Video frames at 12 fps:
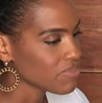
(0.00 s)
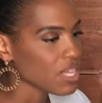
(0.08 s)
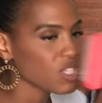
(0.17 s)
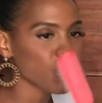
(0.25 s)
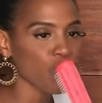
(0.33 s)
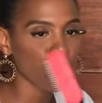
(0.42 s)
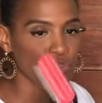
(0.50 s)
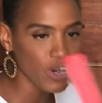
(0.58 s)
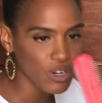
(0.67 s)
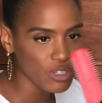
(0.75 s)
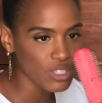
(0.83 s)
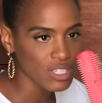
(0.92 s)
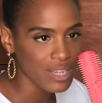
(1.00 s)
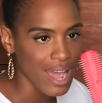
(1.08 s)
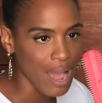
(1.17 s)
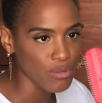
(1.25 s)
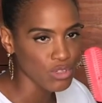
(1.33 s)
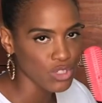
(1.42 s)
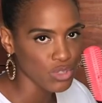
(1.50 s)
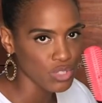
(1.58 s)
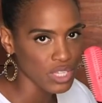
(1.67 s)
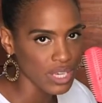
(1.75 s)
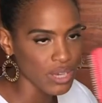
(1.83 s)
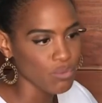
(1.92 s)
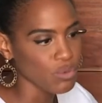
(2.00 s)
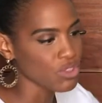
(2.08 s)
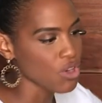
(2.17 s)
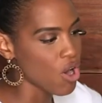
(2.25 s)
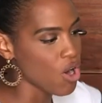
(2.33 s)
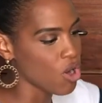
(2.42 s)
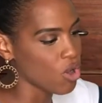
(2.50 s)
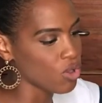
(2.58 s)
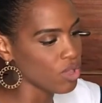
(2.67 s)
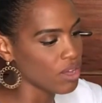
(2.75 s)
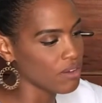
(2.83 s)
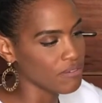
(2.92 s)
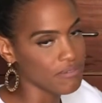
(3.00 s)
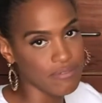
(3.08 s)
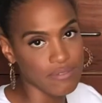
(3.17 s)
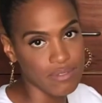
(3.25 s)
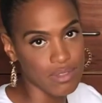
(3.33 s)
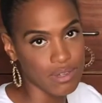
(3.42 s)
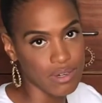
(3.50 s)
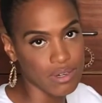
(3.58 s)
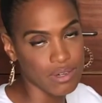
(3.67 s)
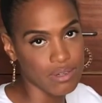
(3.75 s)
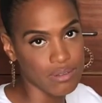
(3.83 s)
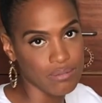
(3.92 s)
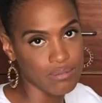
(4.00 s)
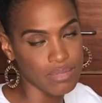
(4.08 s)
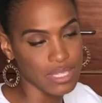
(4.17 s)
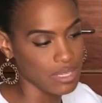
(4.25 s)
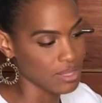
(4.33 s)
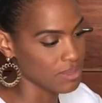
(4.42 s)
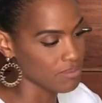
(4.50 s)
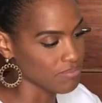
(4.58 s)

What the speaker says: So first, I was using it with all of the teeth.